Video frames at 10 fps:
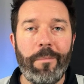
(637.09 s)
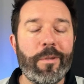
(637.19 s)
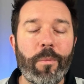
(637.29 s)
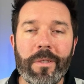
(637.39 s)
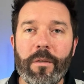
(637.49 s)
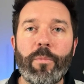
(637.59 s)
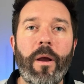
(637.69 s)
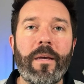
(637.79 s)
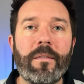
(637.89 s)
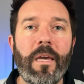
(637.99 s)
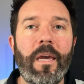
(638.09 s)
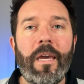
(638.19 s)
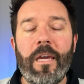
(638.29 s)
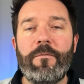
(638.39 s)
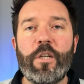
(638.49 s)
But don't be surprised
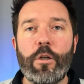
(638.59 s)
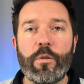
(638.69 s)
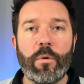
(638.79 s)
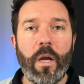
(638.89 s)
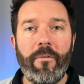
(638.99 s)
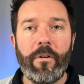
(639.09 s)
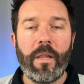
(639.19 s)
if shares recover